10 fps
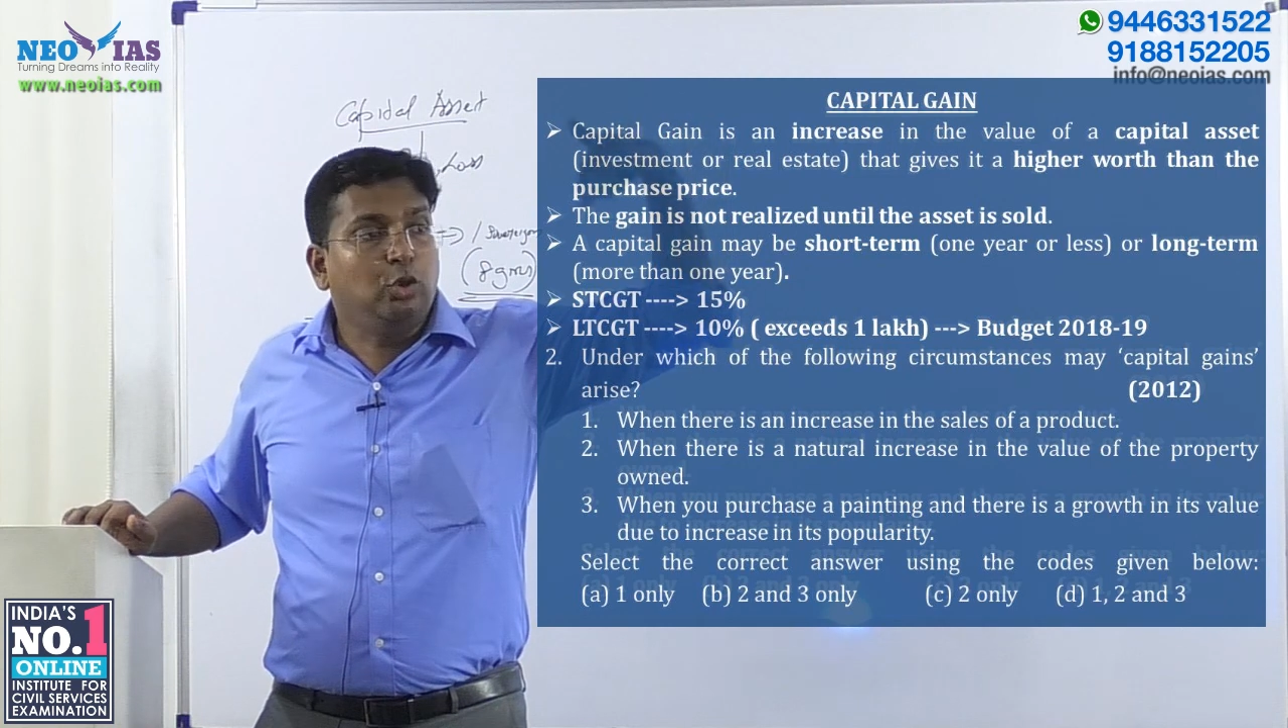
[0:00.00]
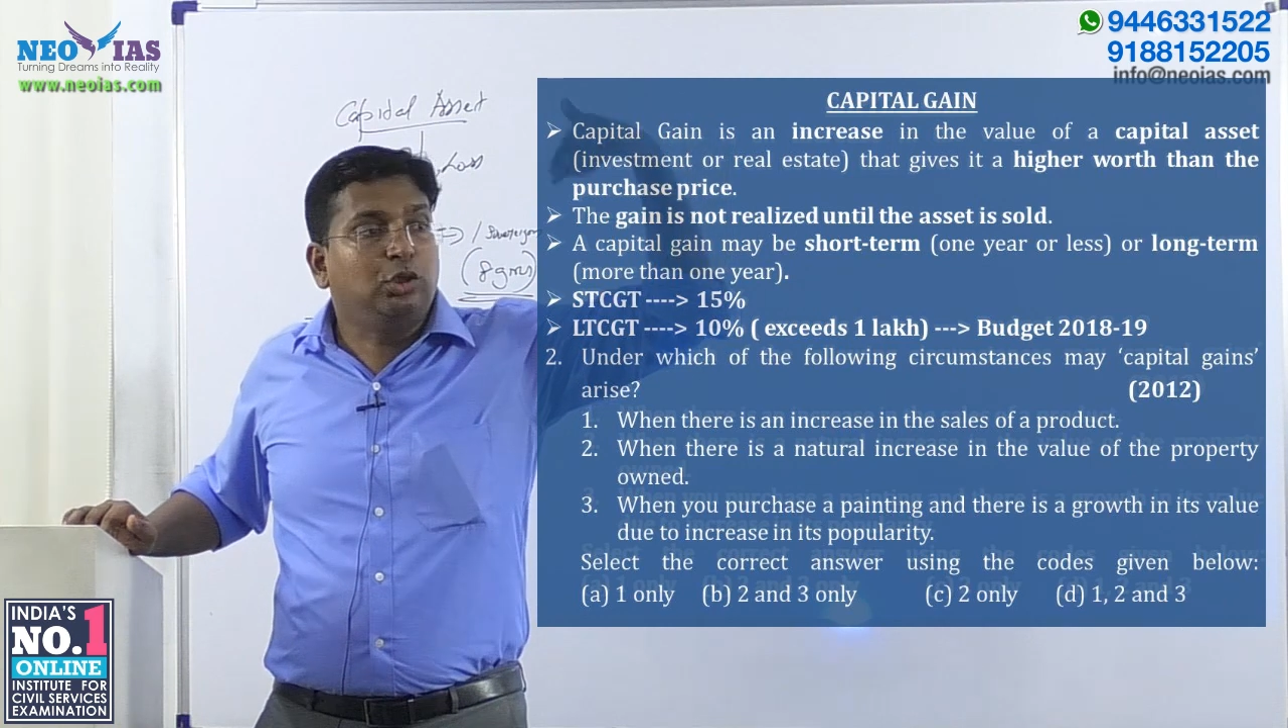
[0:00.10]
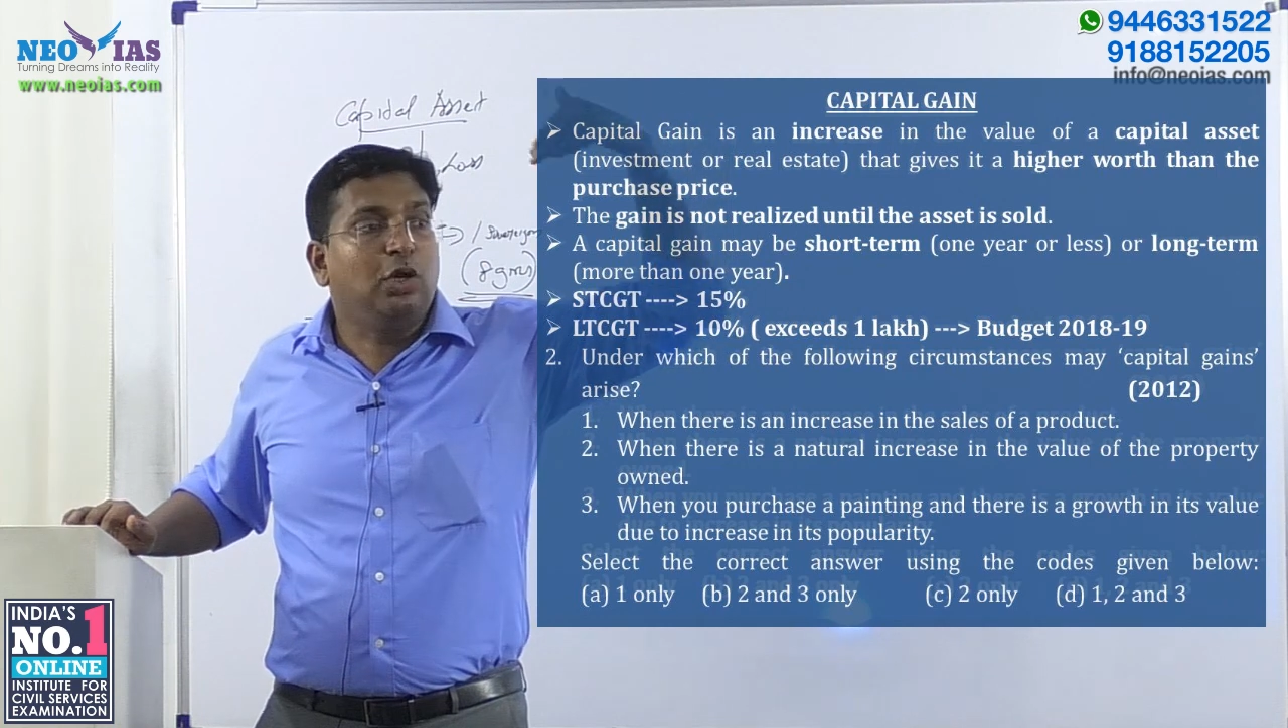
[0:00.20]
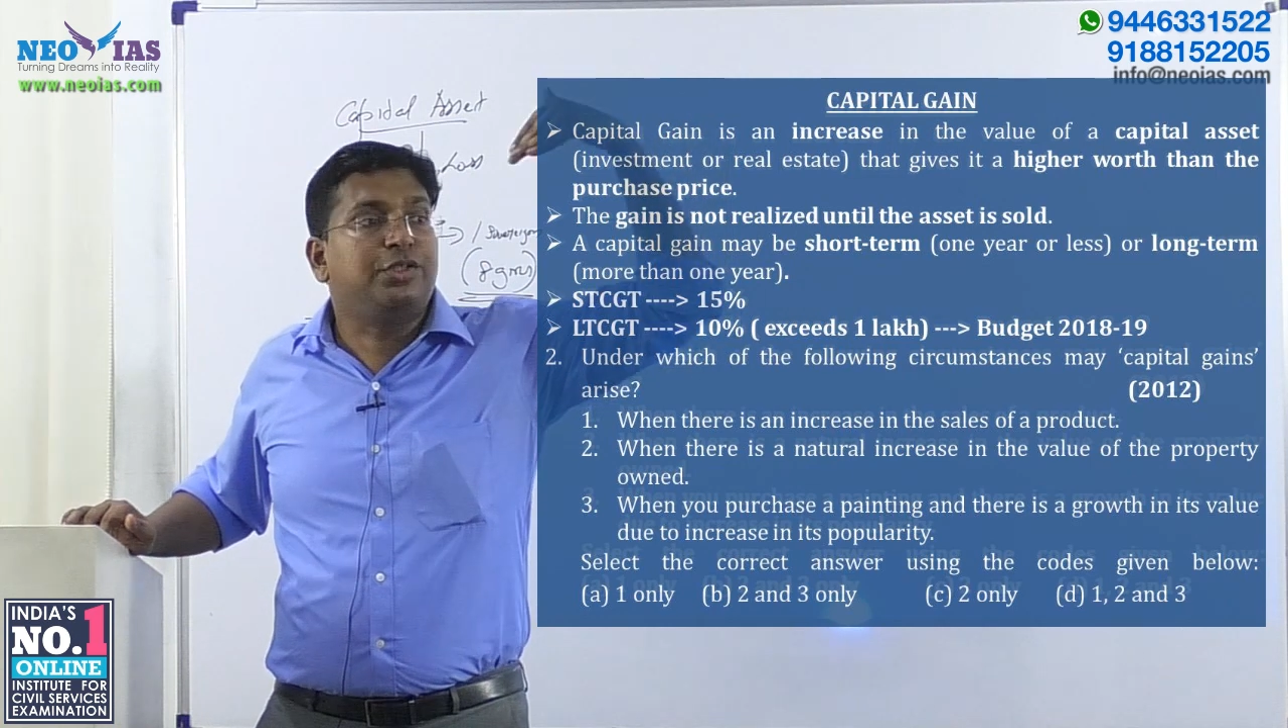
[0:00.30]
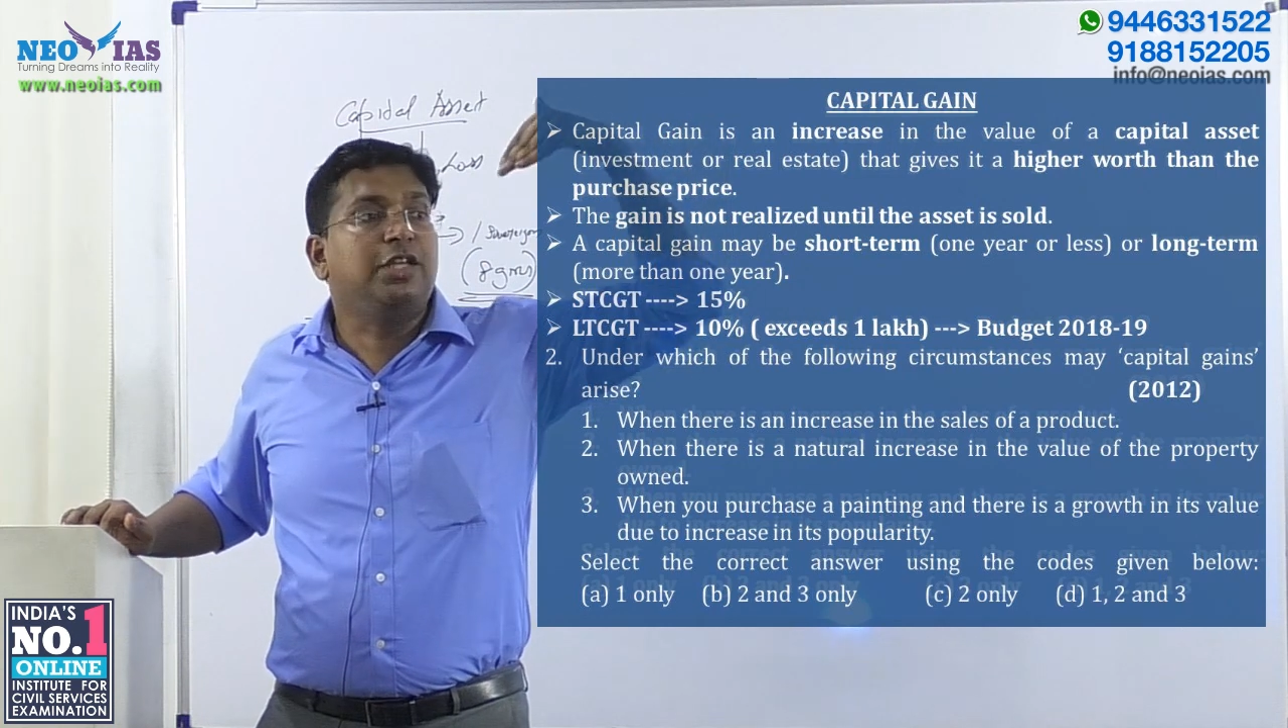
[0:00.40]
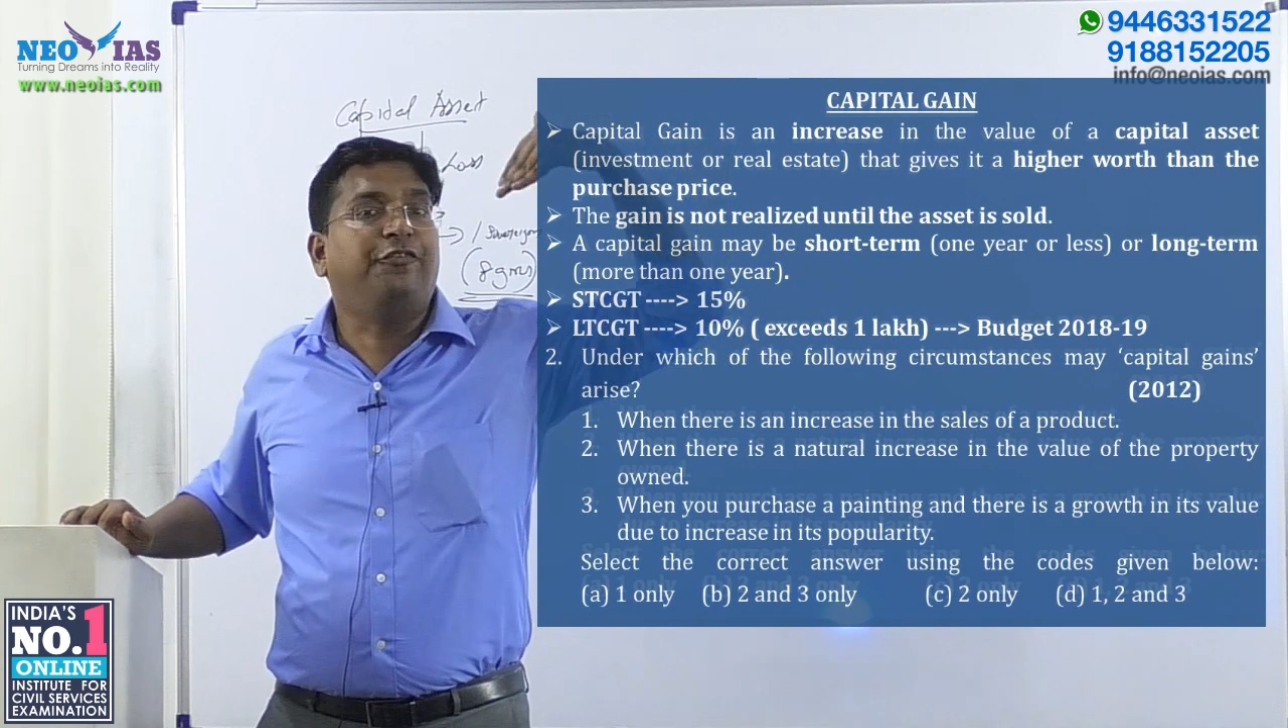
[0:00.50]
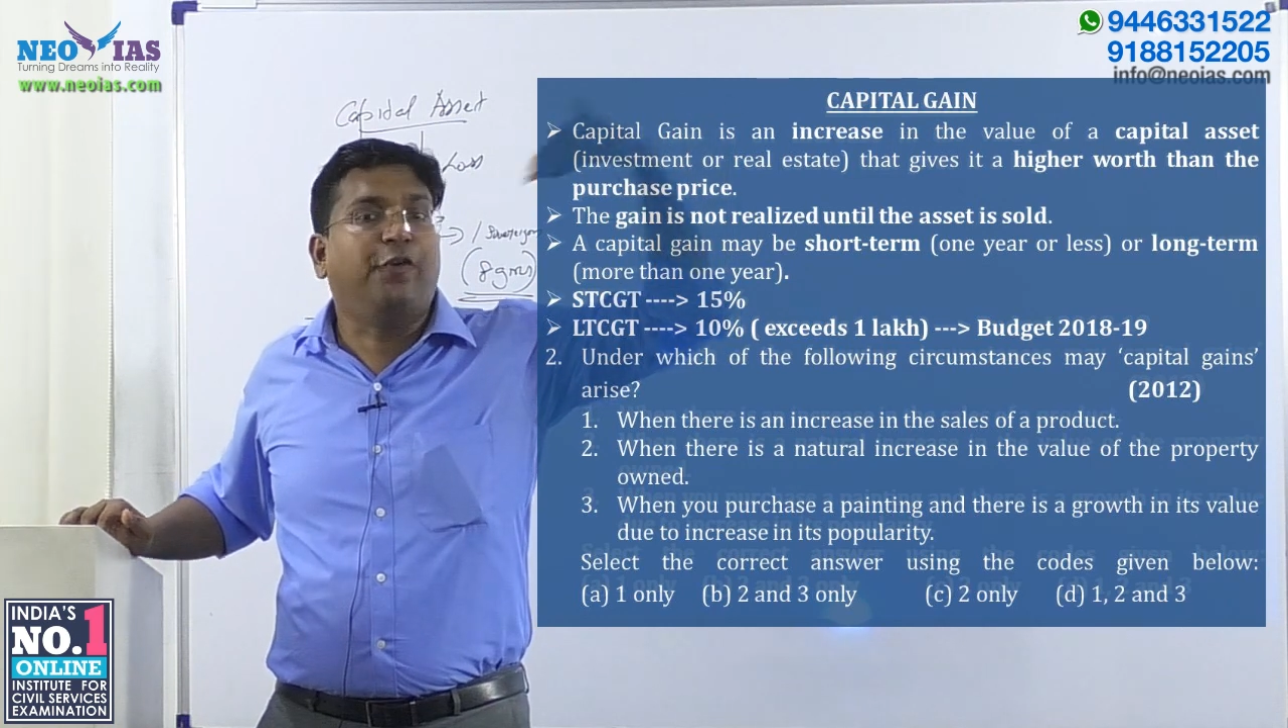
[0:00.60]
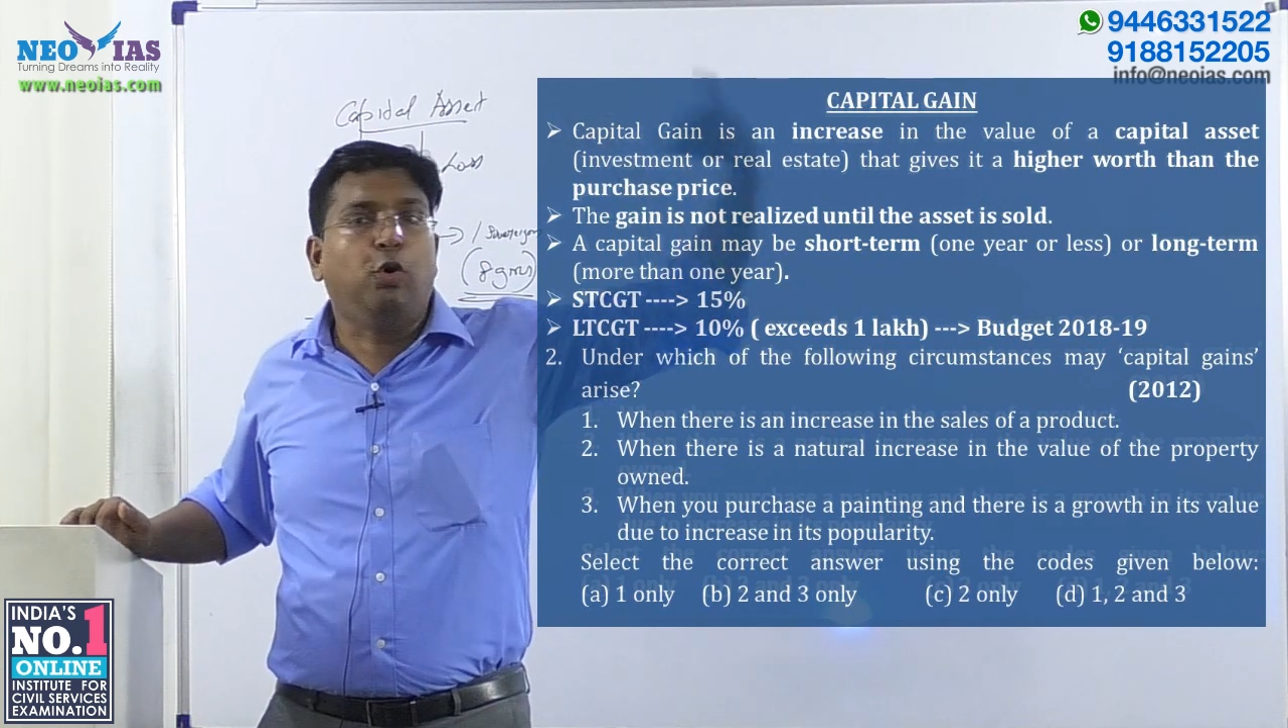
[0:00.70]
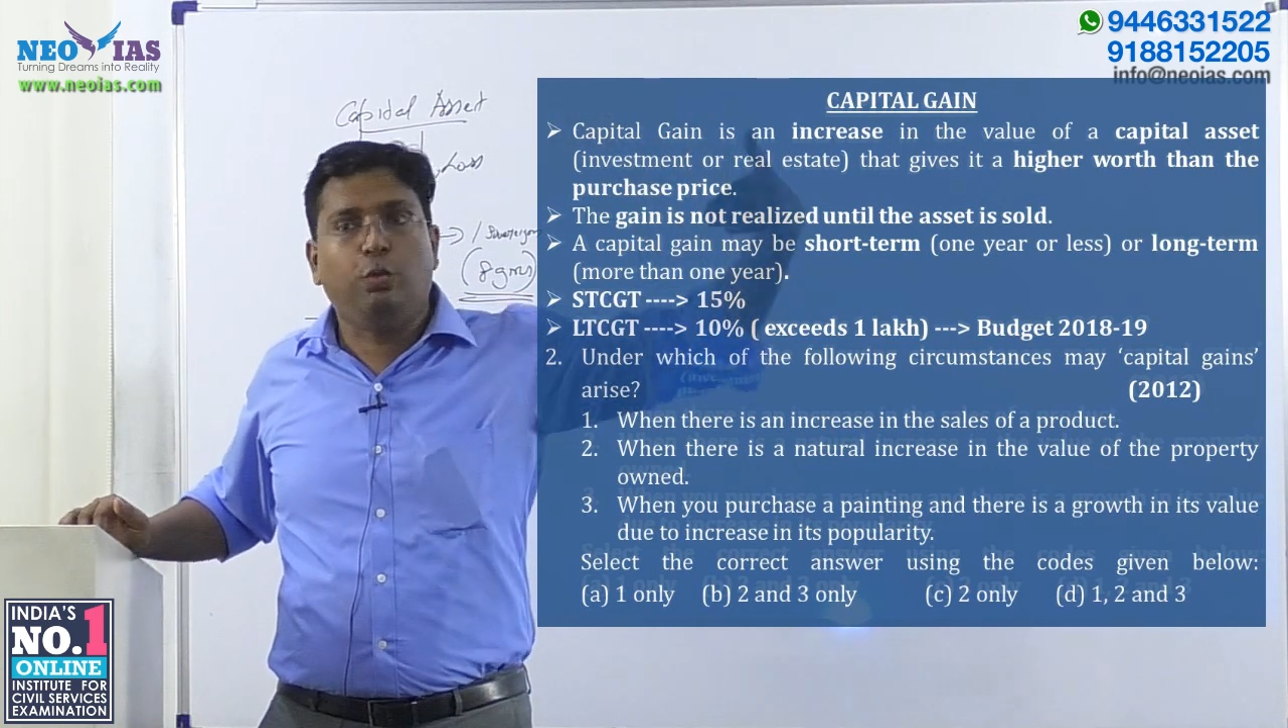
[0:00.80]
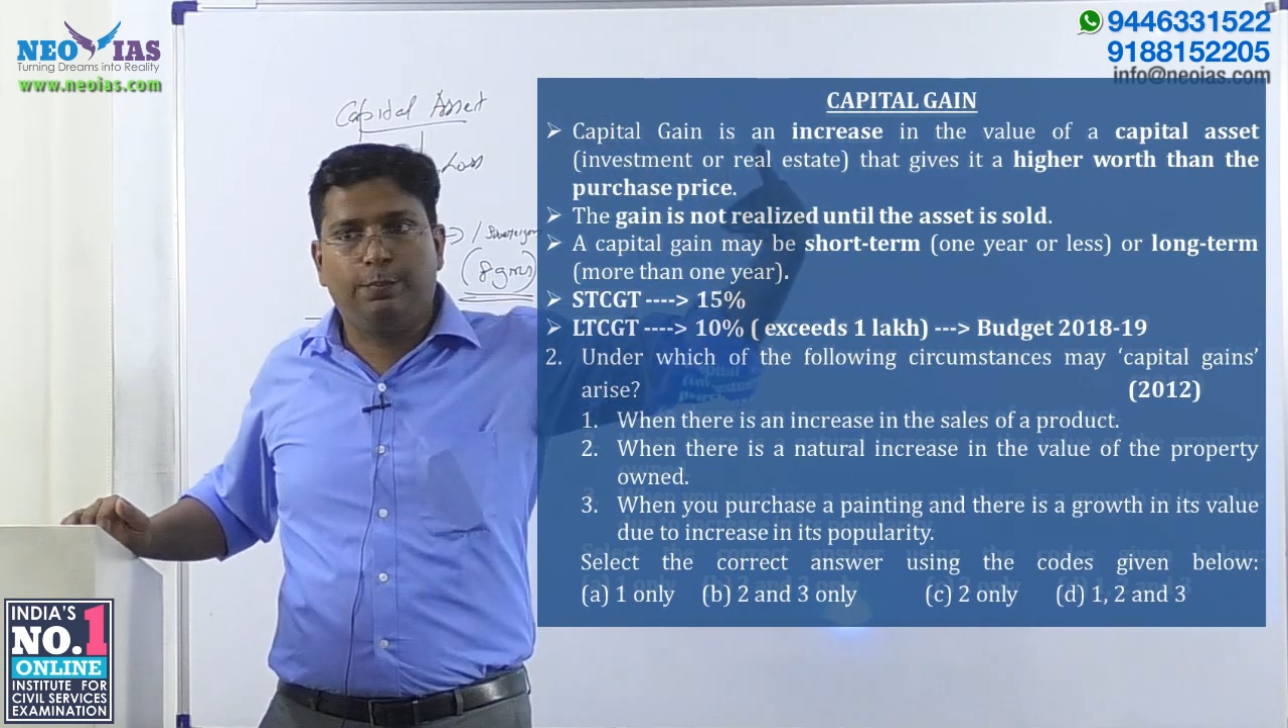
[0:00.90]

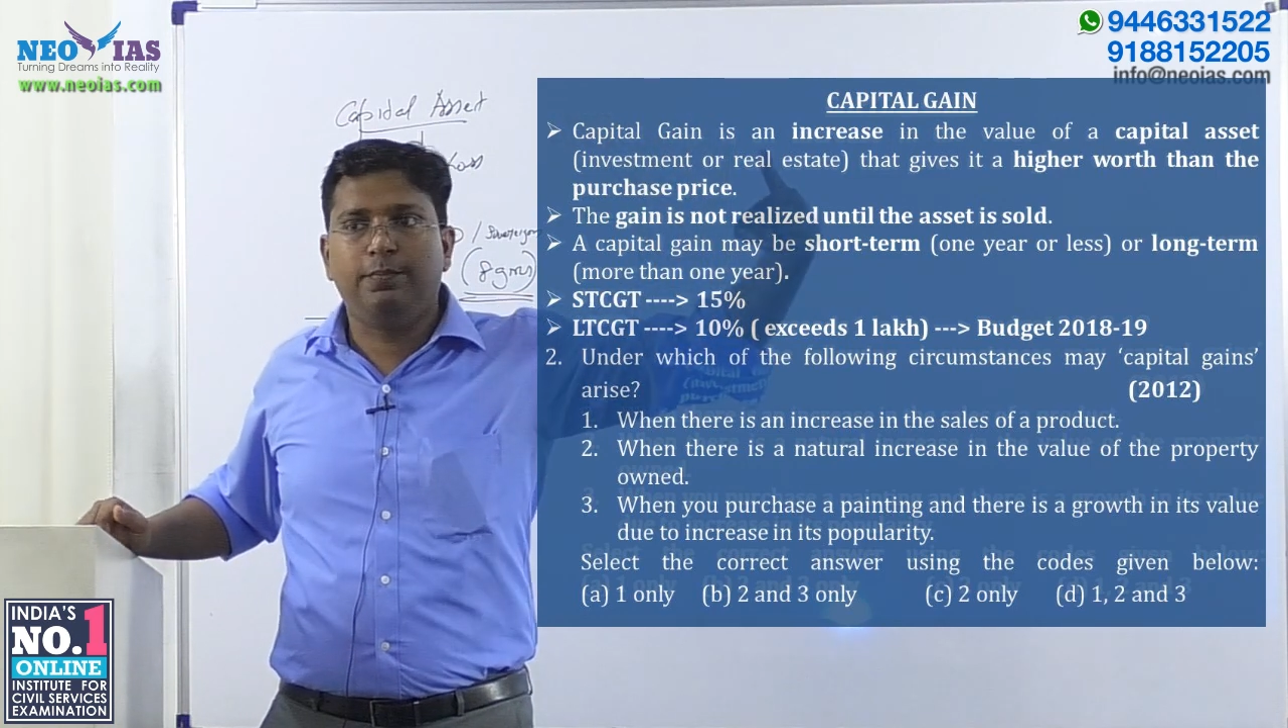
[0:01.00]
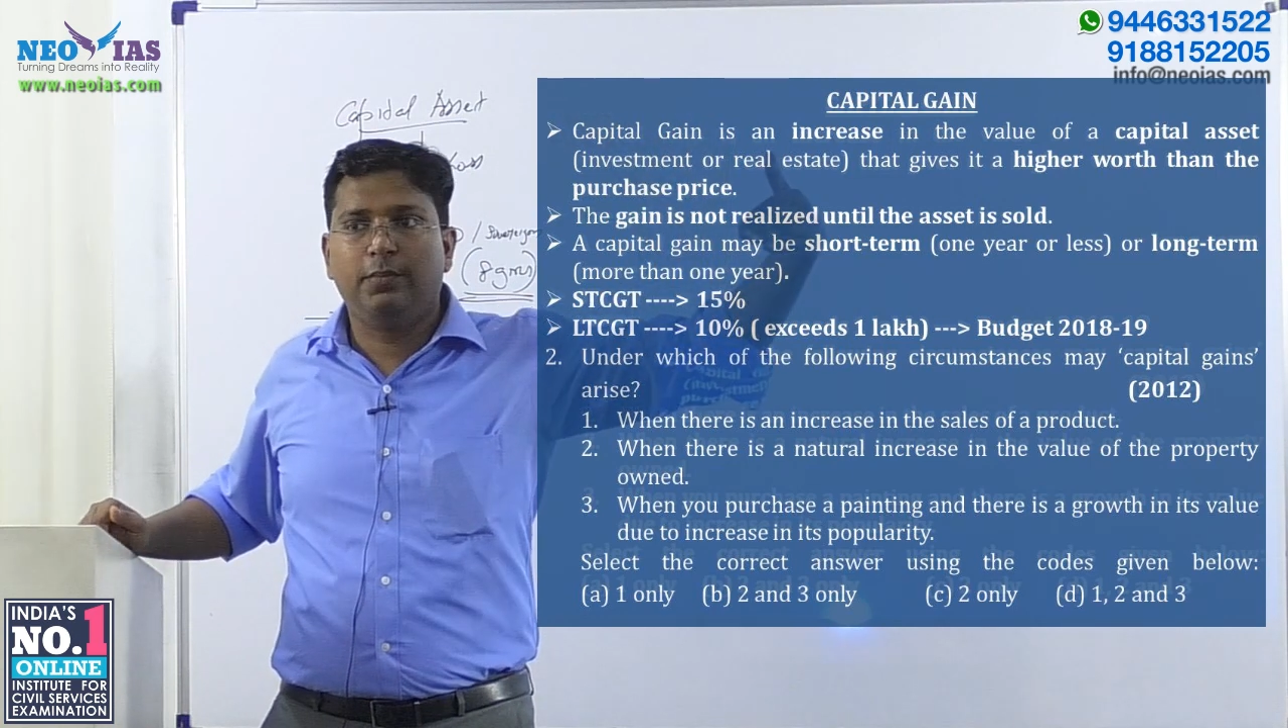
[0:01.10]
2004,